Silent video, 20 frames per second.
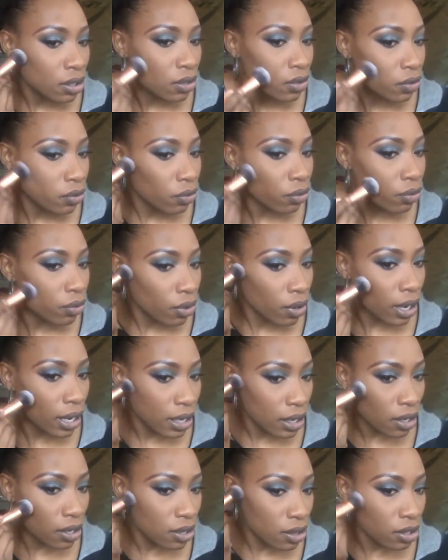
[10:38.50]
right
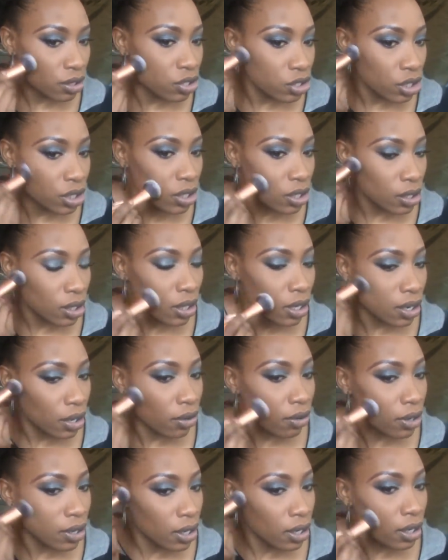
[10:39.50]
in the cheek
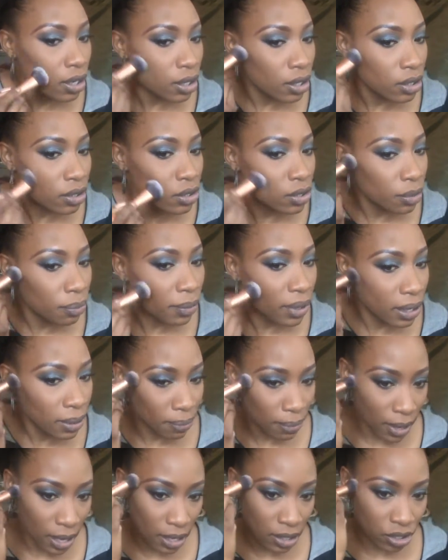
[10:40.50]
area to make
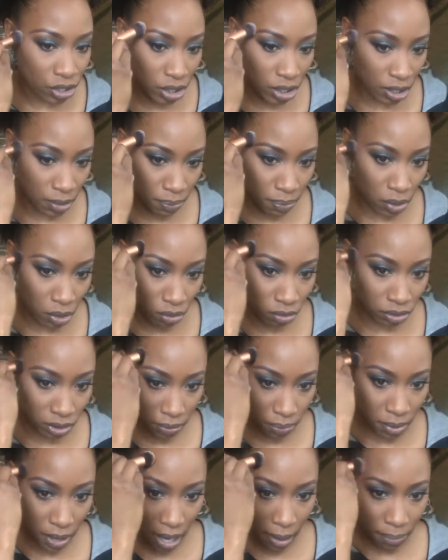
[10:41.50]
my cheekbones
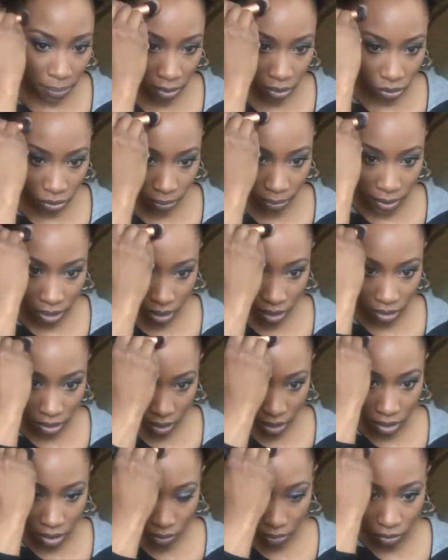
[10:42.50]
pop a little bit, and
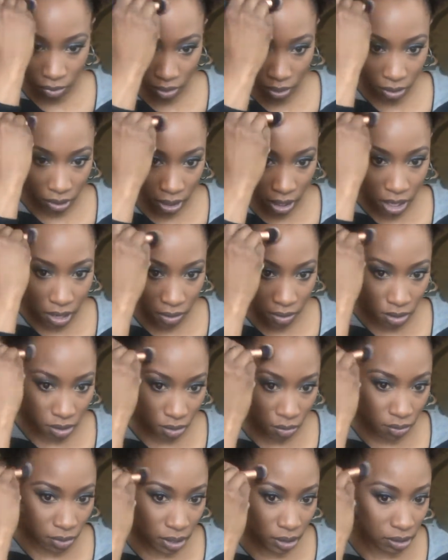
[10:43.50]
then we're going to carry the
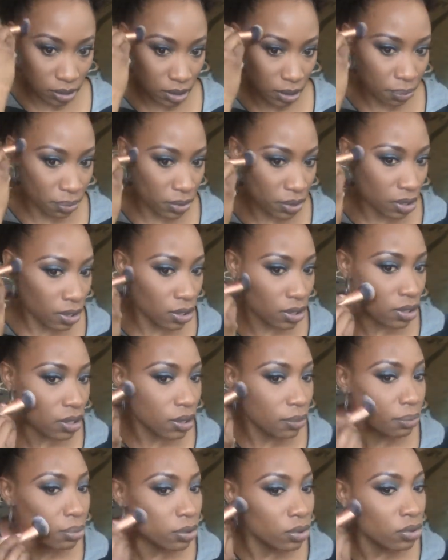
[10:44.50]
rest up into the
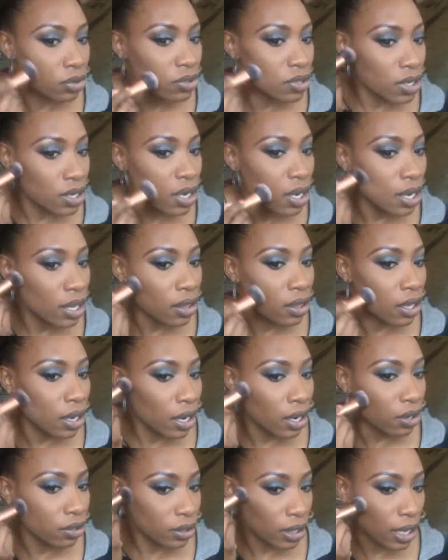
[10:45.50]
temples and the
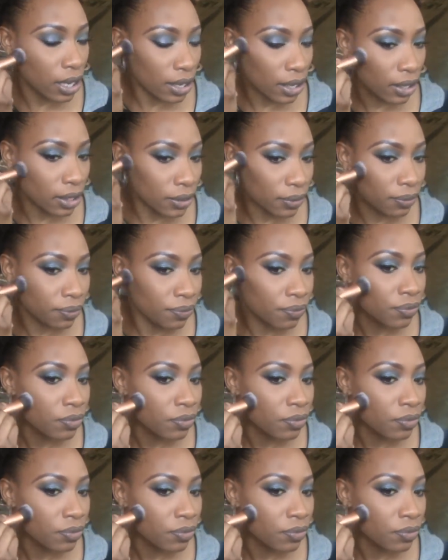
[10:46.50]
hairline.